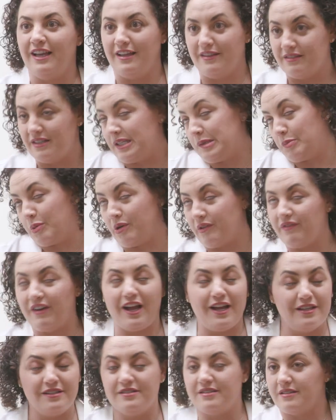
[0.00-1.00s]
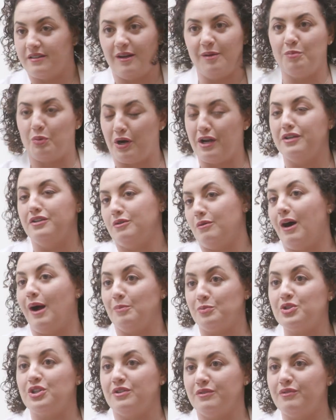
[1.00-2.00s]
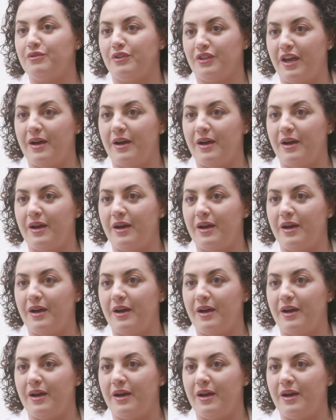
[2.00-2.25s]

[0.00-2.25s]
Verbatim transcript: and this provides a brand new option for